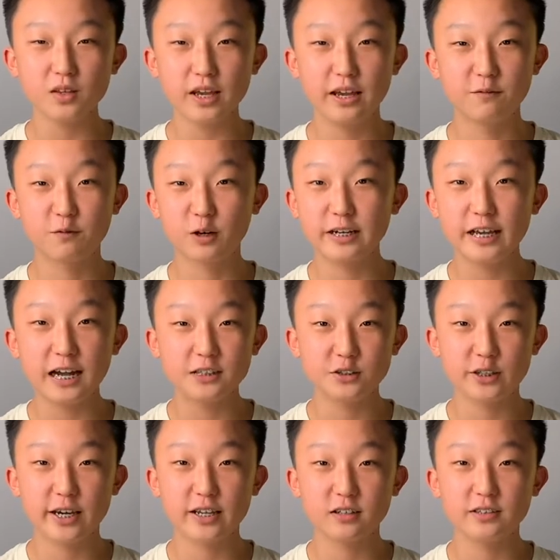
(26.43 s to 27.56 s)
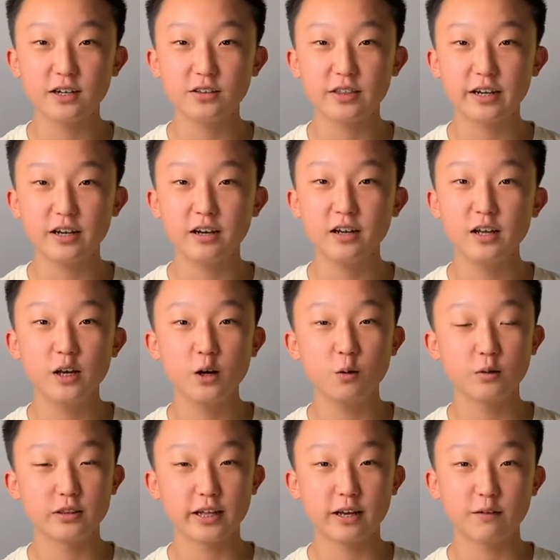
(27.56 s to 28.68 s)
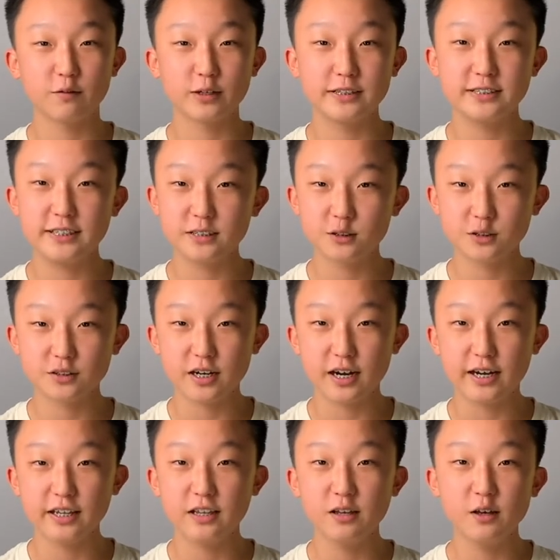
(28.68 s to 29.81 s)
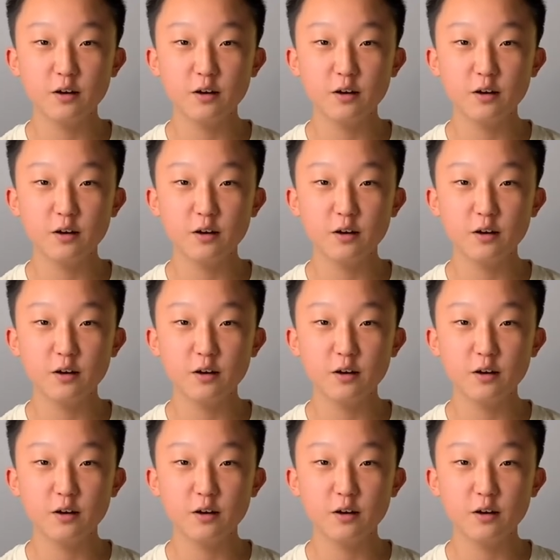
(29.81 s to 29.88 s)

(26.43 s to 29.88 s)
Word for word: And for any educators out there, with like a free teacher's guide,